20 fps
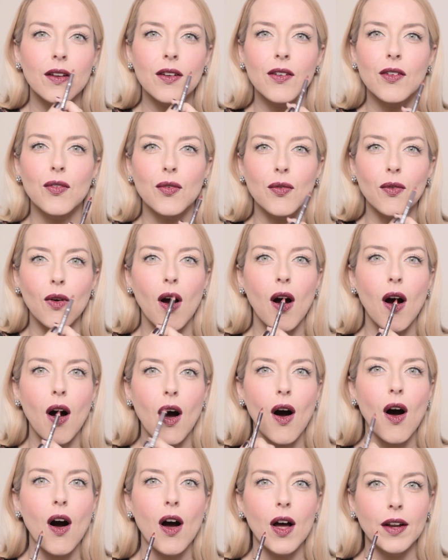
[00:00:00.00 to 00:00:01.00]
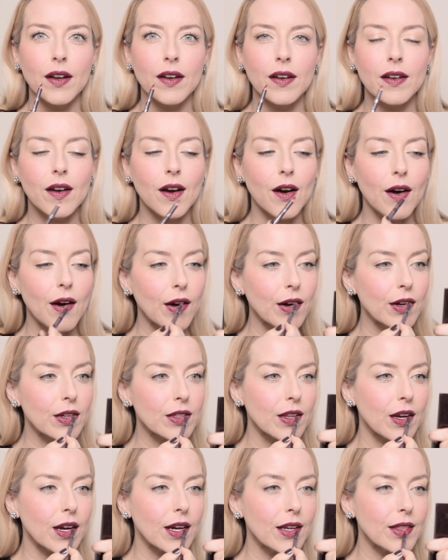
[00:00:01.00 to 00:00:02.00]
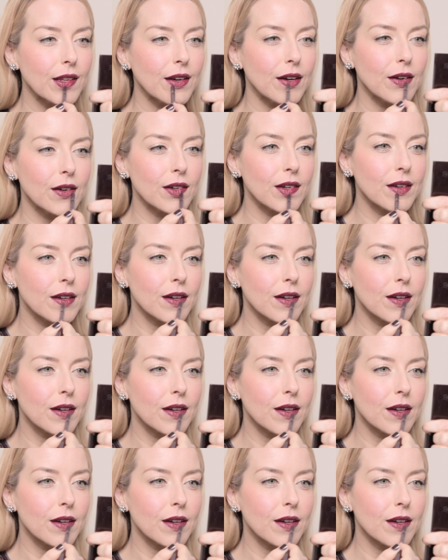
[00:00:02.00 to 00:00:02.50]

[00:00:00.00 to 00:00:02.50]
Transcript: draw on a hard line though.